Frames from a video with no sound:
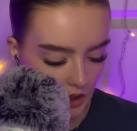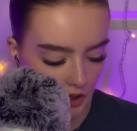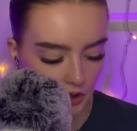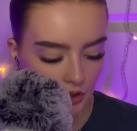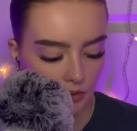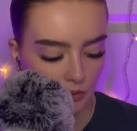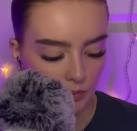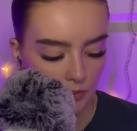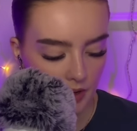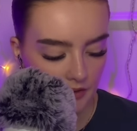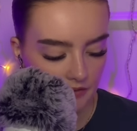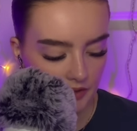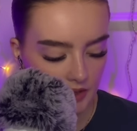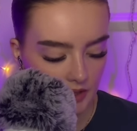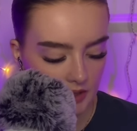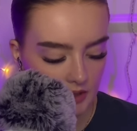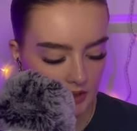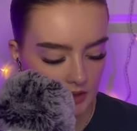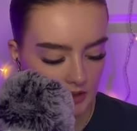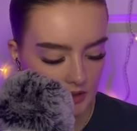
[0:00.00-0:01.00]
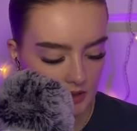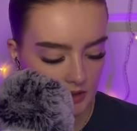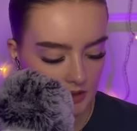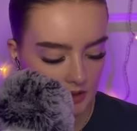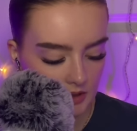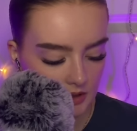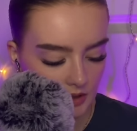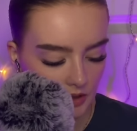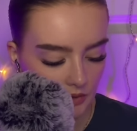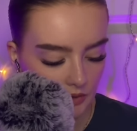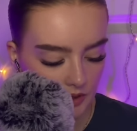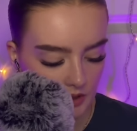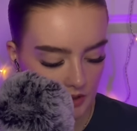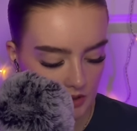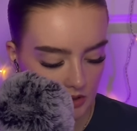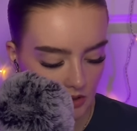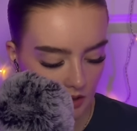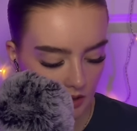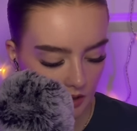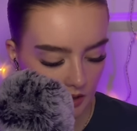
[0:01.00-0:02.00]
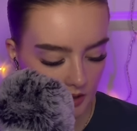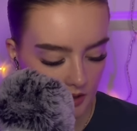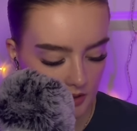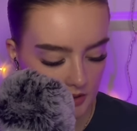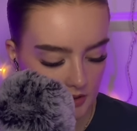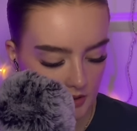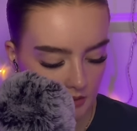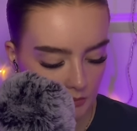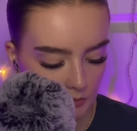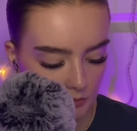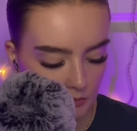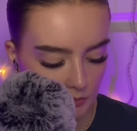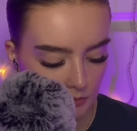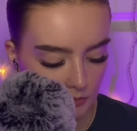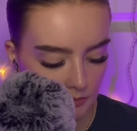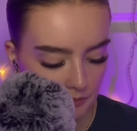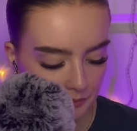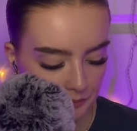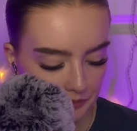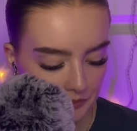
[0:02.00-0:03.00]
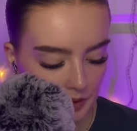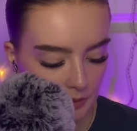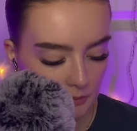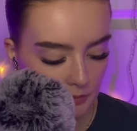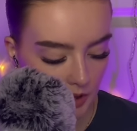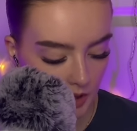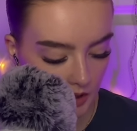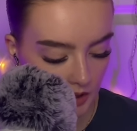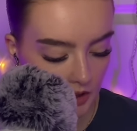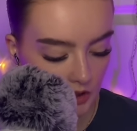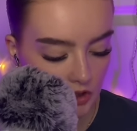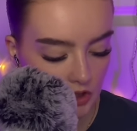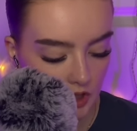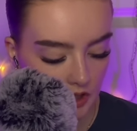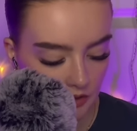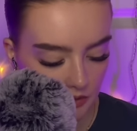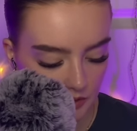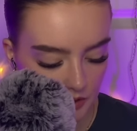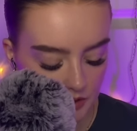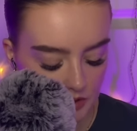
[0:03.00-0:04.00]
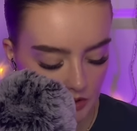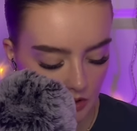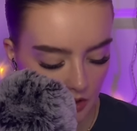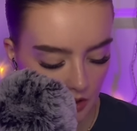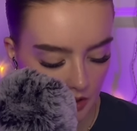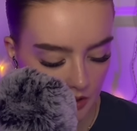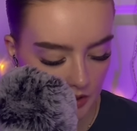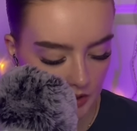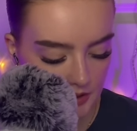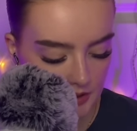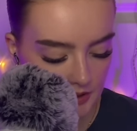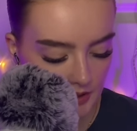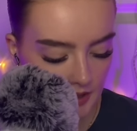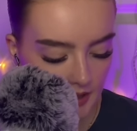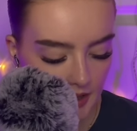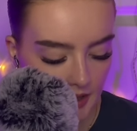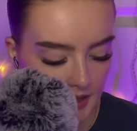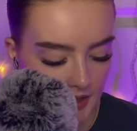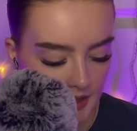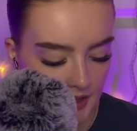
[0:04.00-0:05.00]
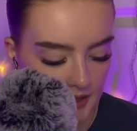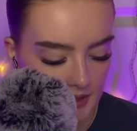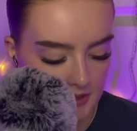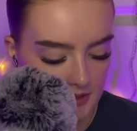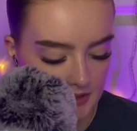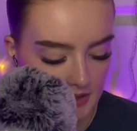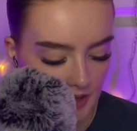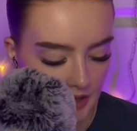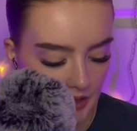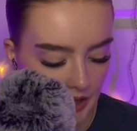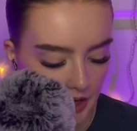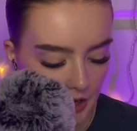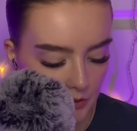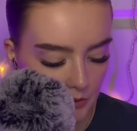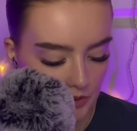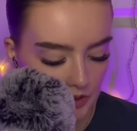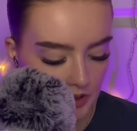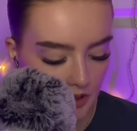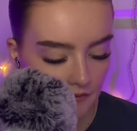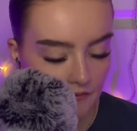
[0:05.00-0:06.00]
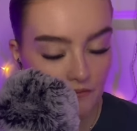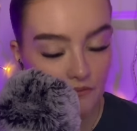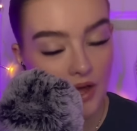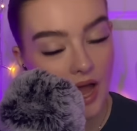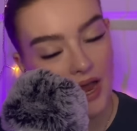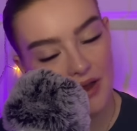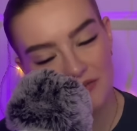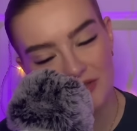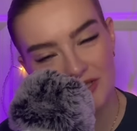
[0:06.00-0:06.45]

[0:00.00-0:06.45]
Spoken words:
The Revenant, 3 stars. Mockingjay, 3 stars. Inside Out, 5